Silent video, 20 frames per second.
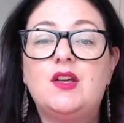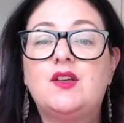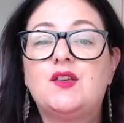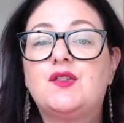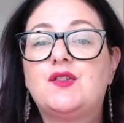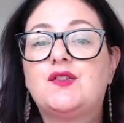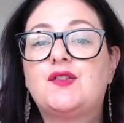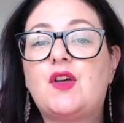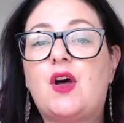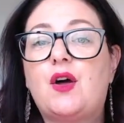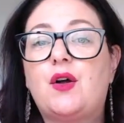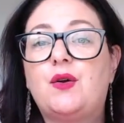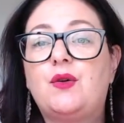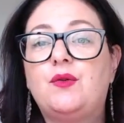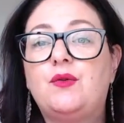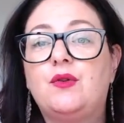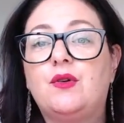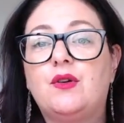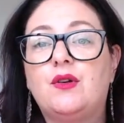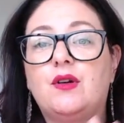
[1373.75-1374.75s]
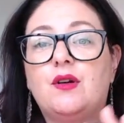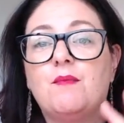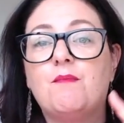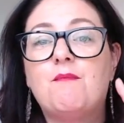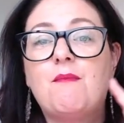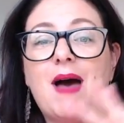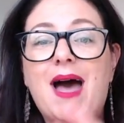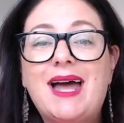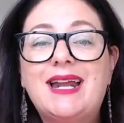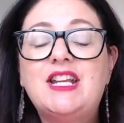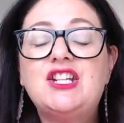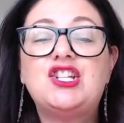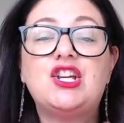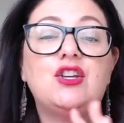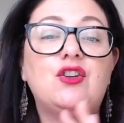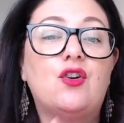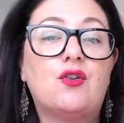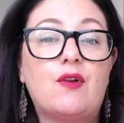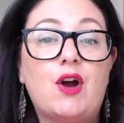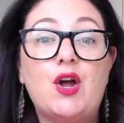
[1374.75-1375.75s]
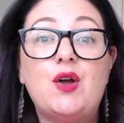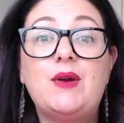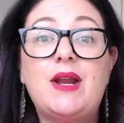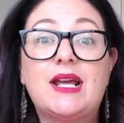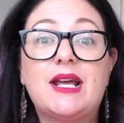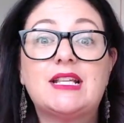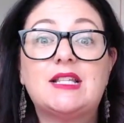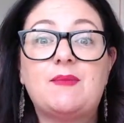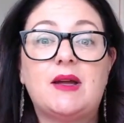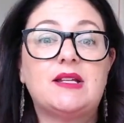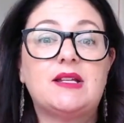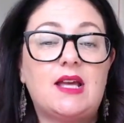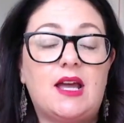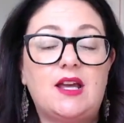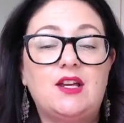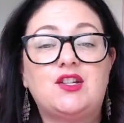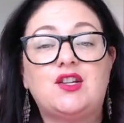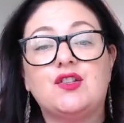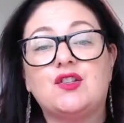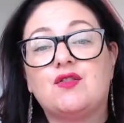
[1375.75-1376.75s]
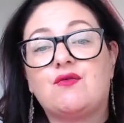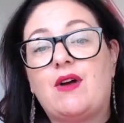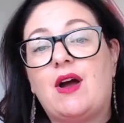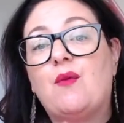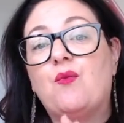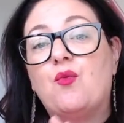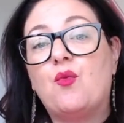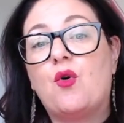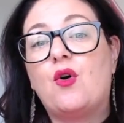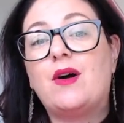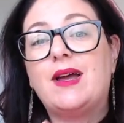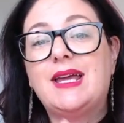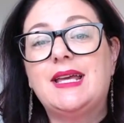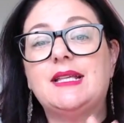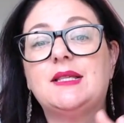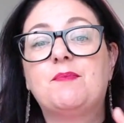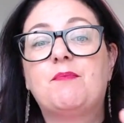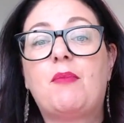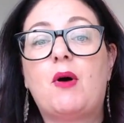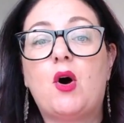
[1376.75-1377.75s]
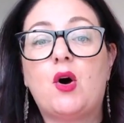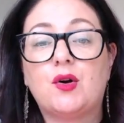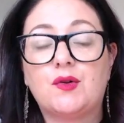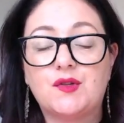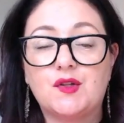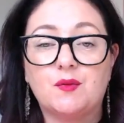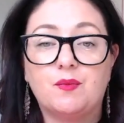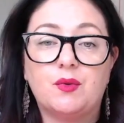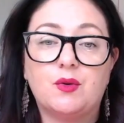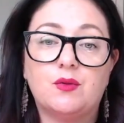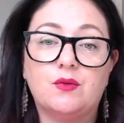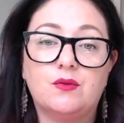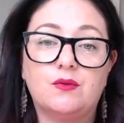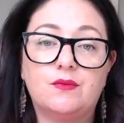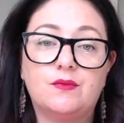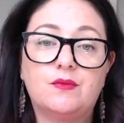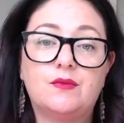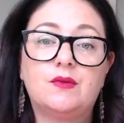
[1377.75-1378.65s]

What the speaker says: So managing your own expectations around what is possible